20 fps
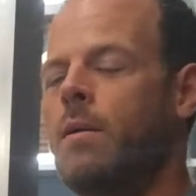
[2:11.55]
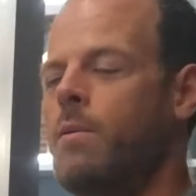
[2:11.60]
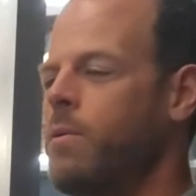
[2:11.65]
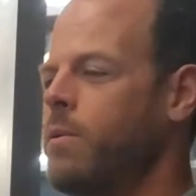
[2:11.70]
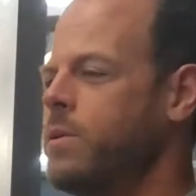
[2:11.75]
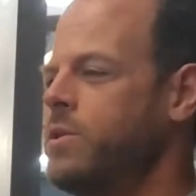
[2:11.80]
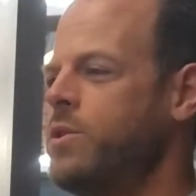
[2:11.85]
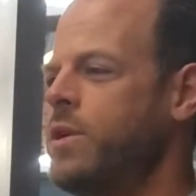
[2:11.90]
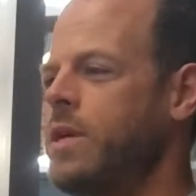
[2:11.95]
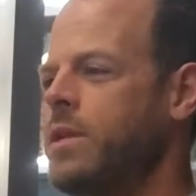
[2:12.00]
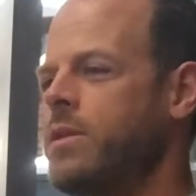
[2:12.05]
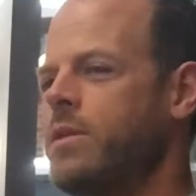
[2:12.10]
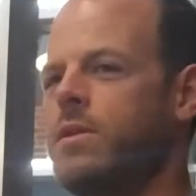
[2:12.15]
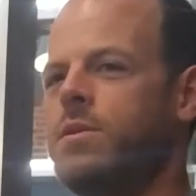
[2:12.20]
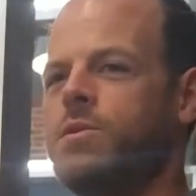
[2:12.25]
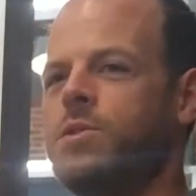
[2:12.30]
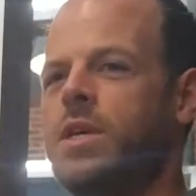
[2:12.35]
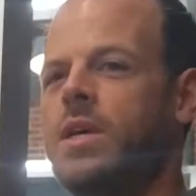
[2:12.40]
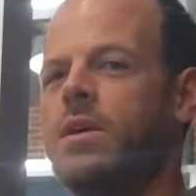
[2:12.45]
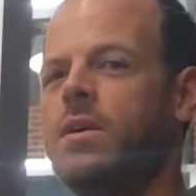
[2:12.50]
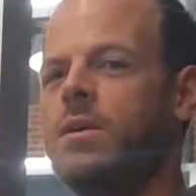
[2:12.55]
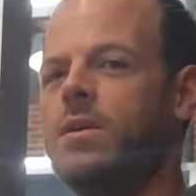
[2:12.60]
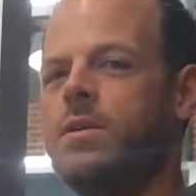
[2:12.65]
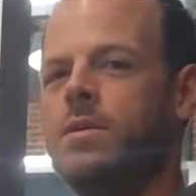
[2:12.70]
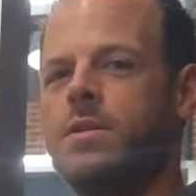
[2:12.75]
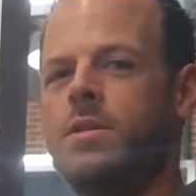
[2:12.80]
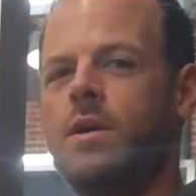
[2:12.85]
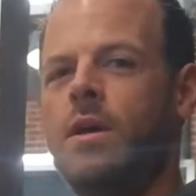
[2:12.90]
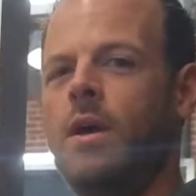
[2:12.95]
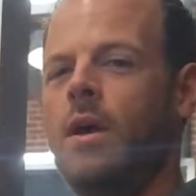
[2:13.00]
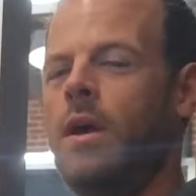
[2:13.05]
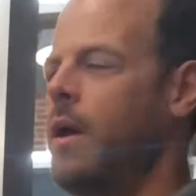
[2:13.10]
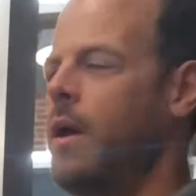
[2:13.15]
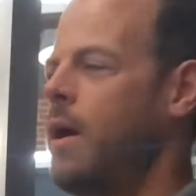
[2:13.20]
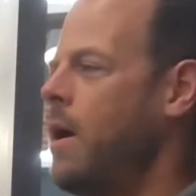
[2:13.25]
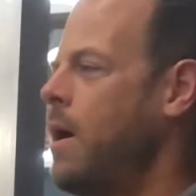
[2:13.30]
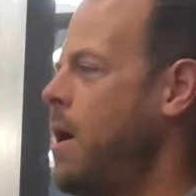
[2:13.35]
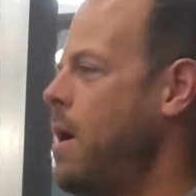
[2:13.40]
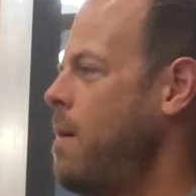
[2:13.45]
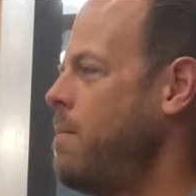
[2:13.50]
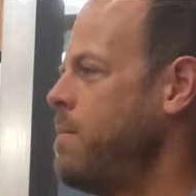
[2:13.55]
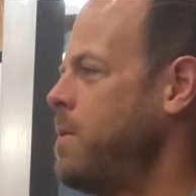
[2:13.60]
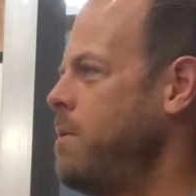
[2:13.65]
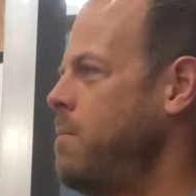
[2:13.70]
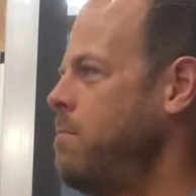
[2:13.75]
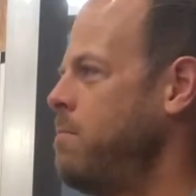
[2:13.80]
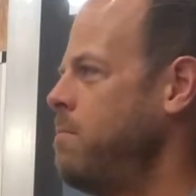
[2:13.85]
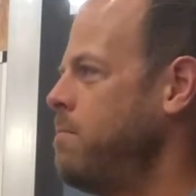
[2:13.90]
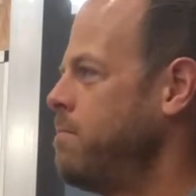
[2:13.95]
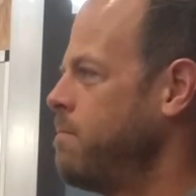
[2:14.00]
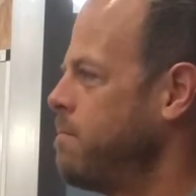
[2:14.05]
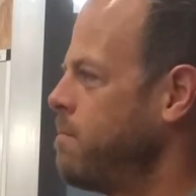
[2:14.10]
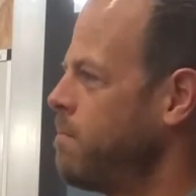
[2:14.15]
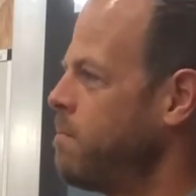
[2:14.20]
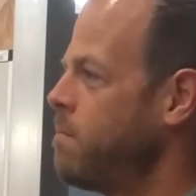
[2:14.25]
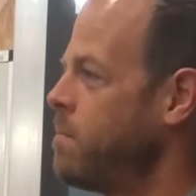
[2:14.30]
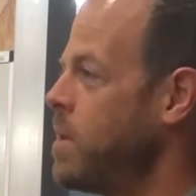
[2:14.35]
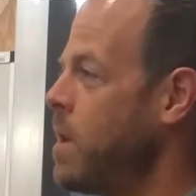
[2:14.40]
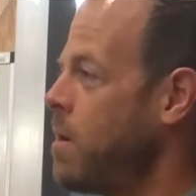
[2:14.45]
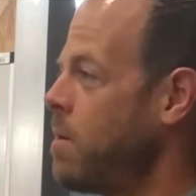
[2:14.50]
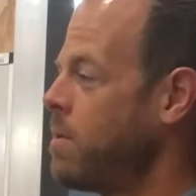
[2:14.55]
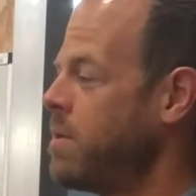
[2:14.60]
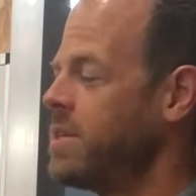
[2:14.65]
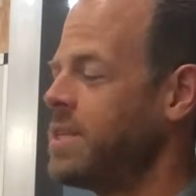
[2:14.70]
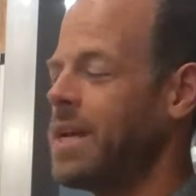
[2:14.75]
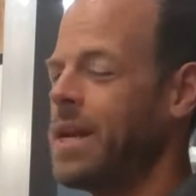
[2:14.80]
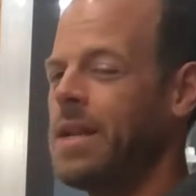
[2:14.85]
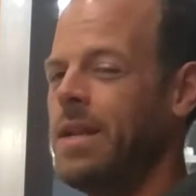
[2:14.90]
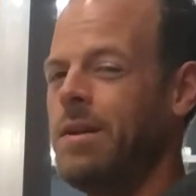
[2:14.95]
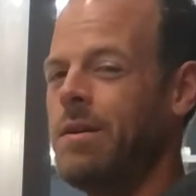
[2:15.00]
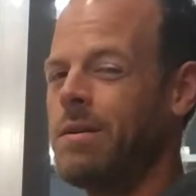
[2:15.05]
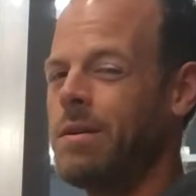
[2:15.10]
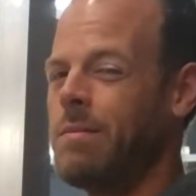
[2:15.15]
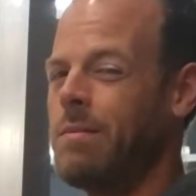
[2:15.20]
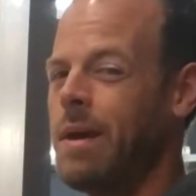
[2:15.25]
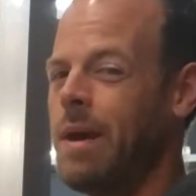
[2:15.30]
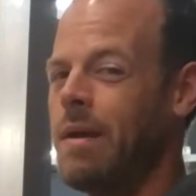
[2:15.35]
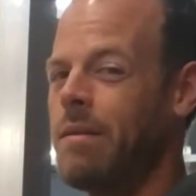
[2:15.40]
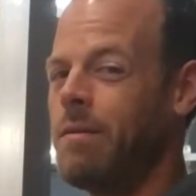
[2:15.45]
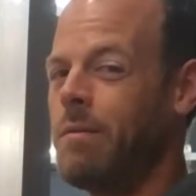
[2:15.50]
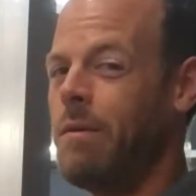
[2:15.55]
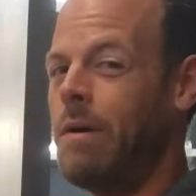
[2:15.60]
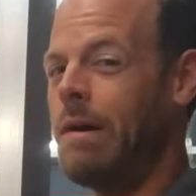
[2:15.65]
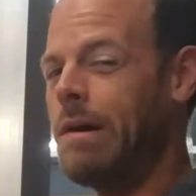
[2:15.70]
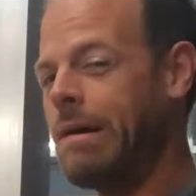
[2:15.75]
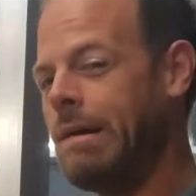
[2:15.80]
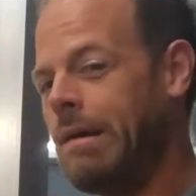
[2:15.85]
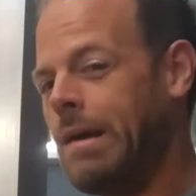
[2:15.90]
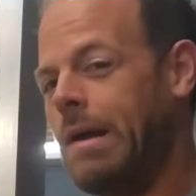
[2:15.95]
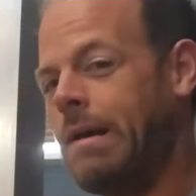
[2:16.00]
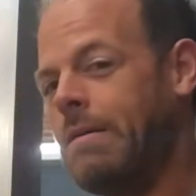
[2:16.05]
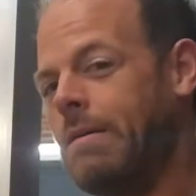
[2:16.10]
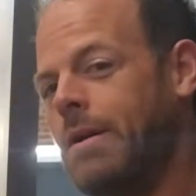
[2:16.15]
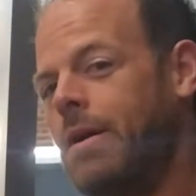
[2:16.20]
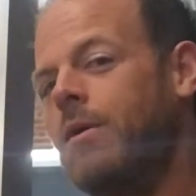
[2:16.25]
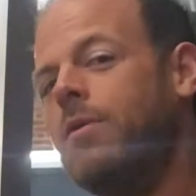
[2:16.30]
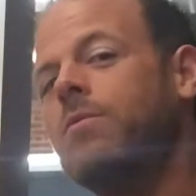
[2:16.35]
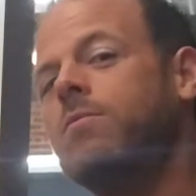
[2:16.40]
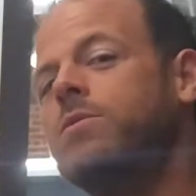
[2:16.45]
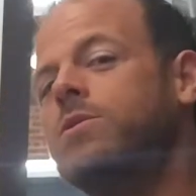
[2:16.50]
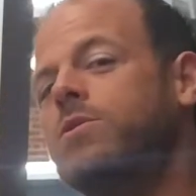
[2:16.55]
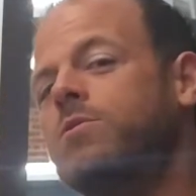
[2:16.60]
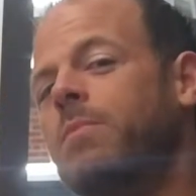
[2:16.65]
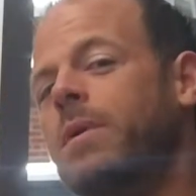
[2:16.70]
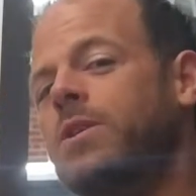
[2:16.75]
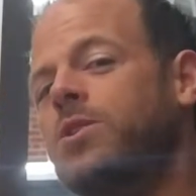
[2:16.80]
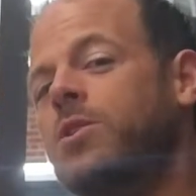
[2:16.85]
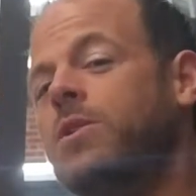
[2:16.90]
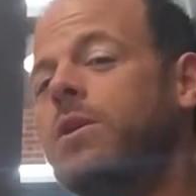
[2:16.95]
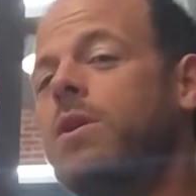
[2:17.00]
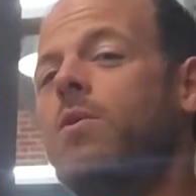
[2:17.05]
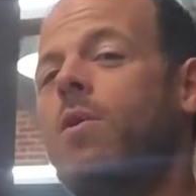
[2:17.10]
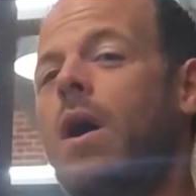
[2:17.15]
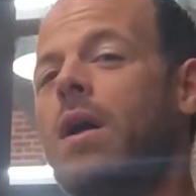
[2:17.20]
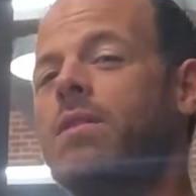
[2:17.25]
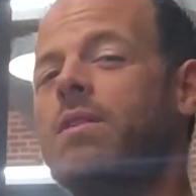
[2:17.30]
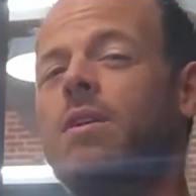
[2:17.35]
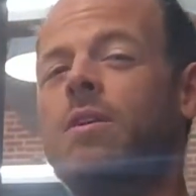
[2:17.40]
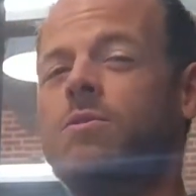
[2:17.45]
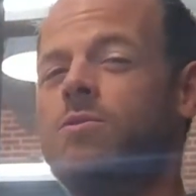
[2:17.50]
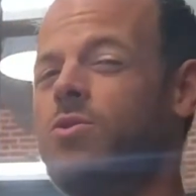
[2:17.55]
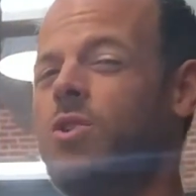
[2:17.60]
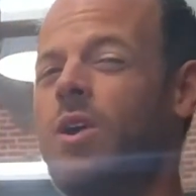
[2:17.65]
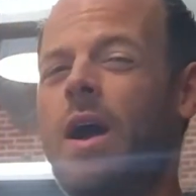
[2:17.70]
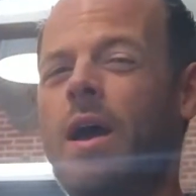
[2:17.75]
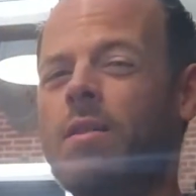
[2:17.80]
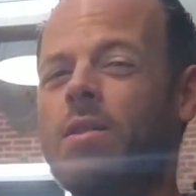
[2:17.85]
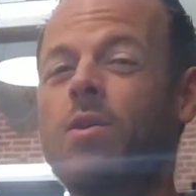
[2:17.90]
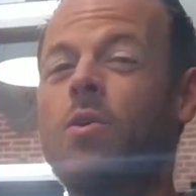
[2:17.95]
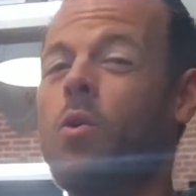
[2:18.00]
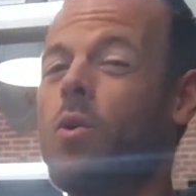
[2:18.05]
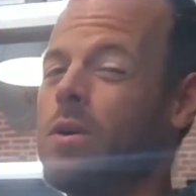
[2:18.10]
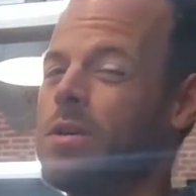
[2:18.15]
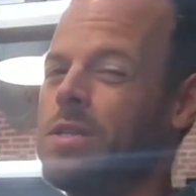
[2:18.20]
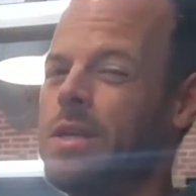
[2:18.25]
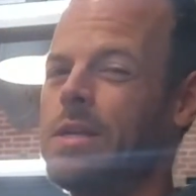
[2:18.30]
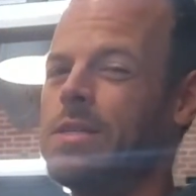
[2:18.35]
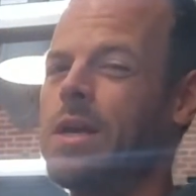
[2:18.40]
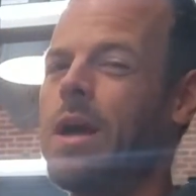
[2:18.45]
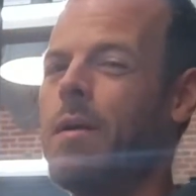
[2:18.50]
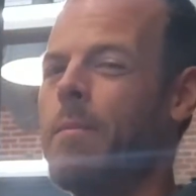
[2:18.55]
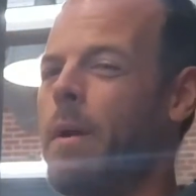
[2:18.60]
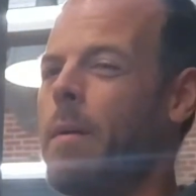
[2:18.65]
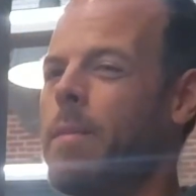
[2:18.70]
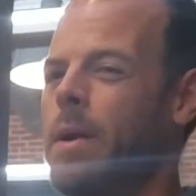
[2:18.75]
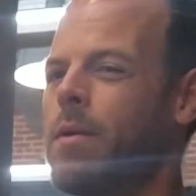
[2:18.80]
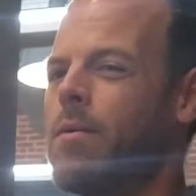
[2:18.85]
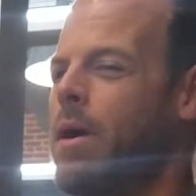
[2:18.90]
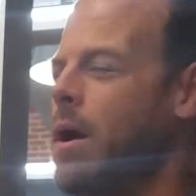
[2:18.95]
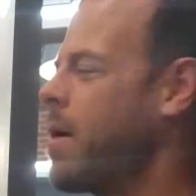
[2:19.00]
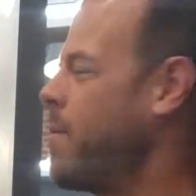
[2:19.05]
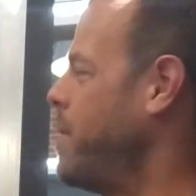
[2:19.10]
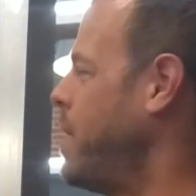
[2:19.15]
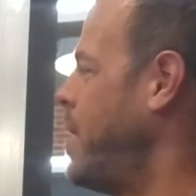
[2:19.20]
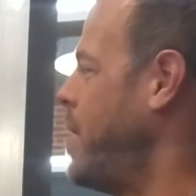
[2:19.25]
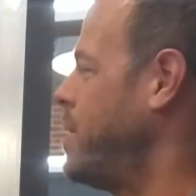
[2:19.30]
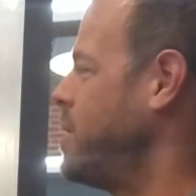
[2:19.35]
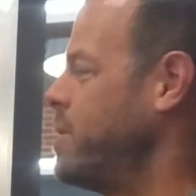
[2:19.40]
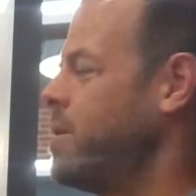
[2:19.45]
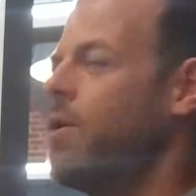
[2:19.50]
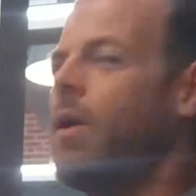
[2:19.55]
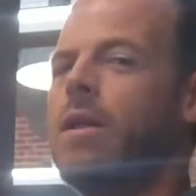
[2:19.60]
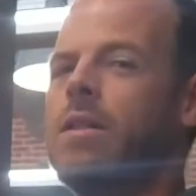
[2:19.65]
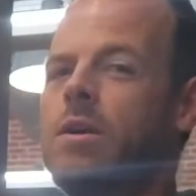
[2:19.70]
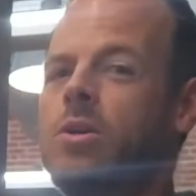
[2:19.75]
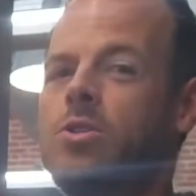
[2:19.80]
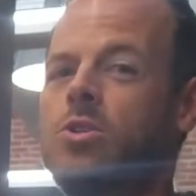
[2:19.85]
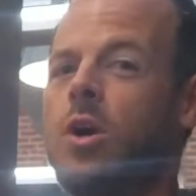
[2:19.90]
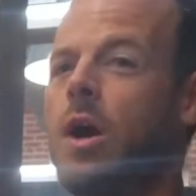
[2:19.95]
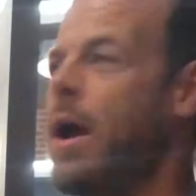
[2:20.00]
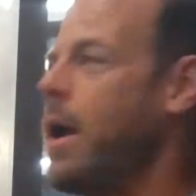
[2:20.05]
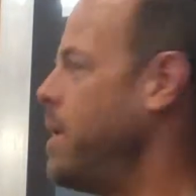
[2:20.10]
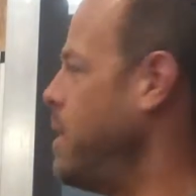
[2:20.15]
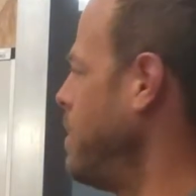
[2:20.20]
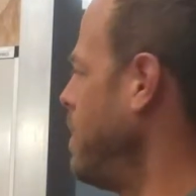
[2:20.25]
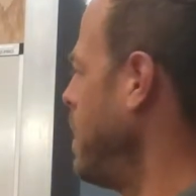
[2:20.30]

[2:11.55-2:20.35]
Once you get to those hills, you know, the second hill you may have to walk in. I don't know. Just make sure you go out there, try out the course. That's kind of my big recommendation. Go out there and try it.